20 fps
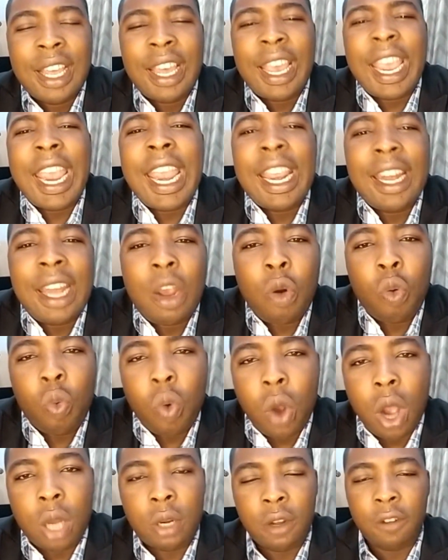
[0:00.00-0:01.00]
in a
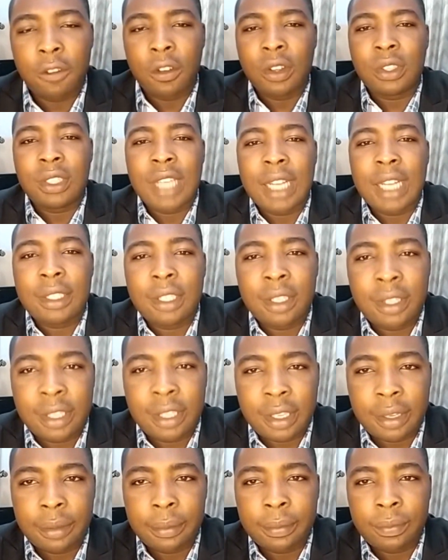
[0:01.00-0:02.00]
world of
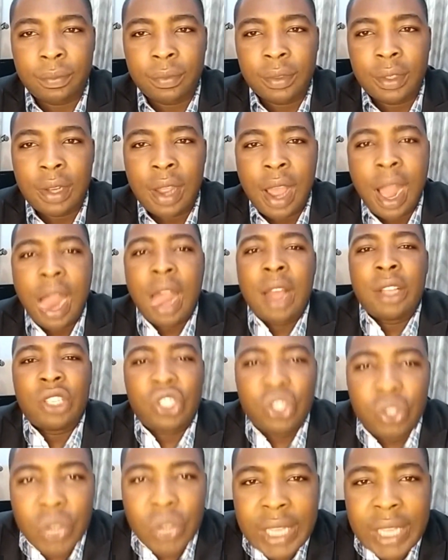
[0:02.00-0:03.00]
uncertainty.
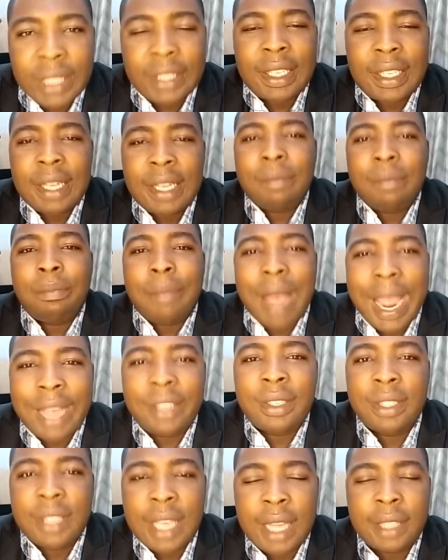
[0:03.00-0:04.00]
Strengthened
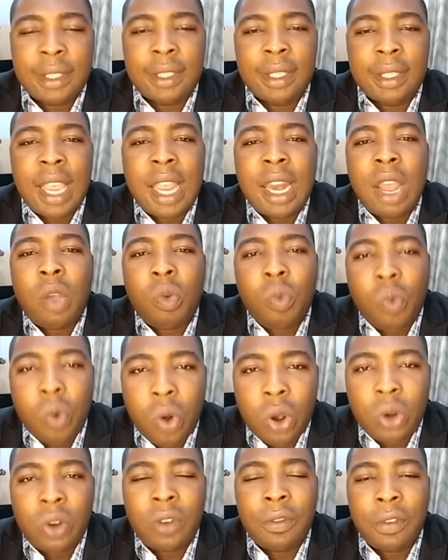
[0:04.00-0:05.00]
mindset in a
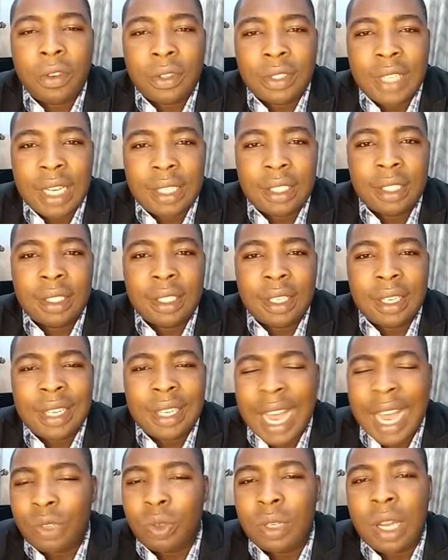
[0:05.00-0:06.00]
world of uncertainty.
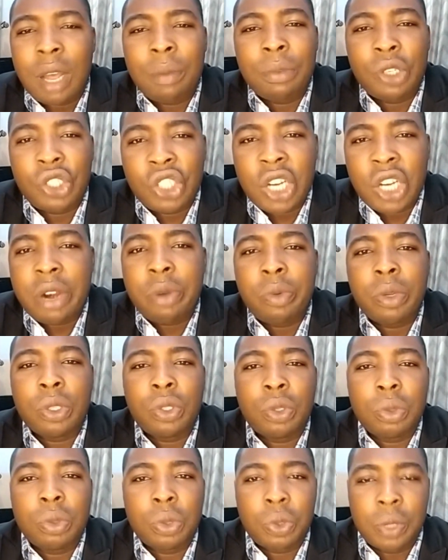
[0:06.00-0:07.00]
That's what I'll be sharing with
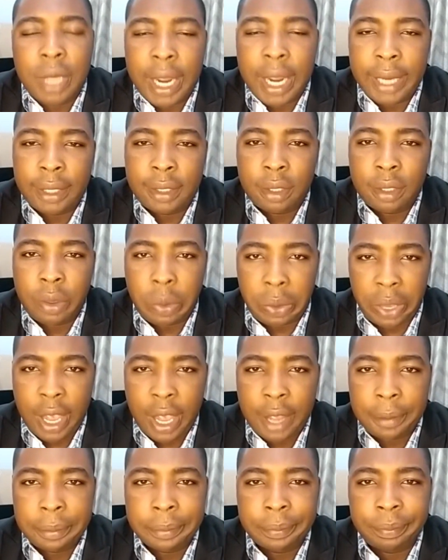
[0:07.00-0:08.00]
you tonight. Okay?
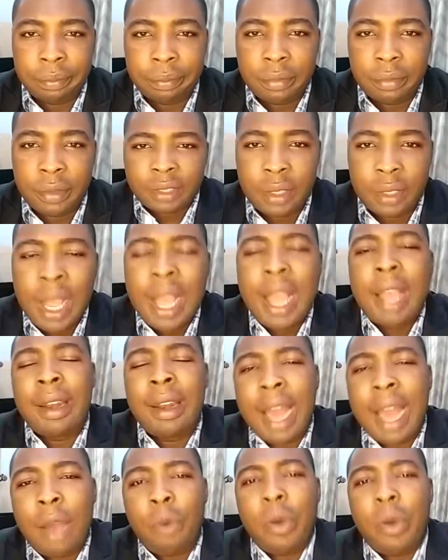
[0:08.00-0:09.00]

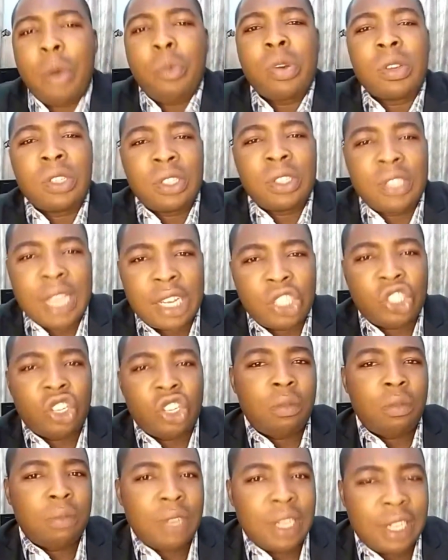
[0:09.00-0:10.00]
Now, when we say
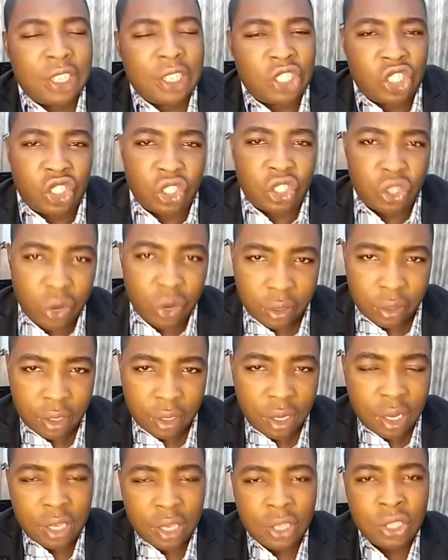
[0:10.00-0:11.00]
something is
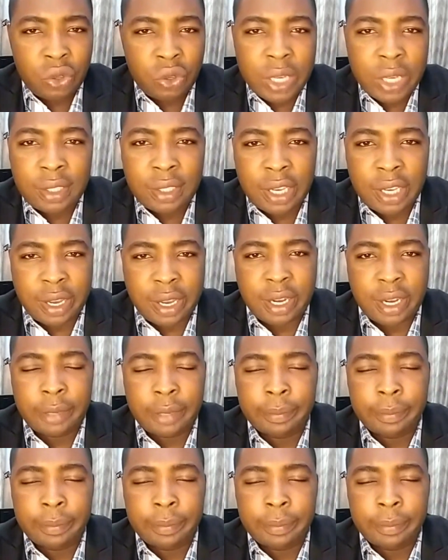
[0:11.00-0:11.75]
strengthened,